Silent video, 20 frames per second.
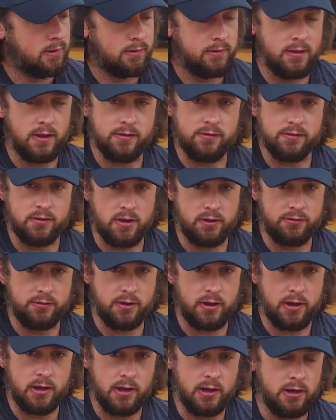that's not
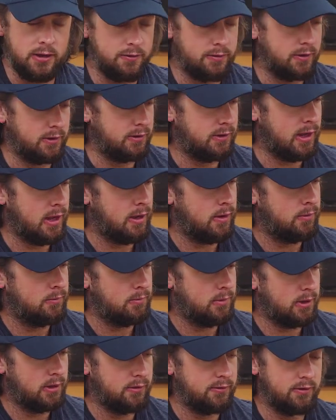tying anything down,
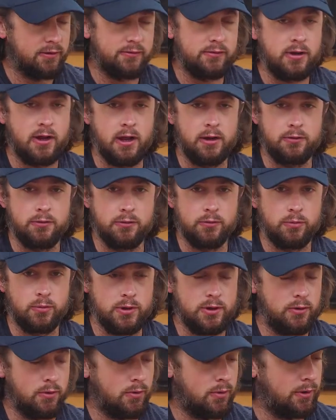and it doesn't handle the
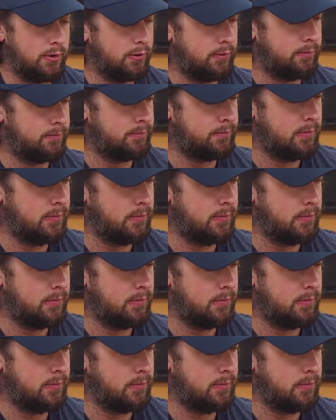recoil.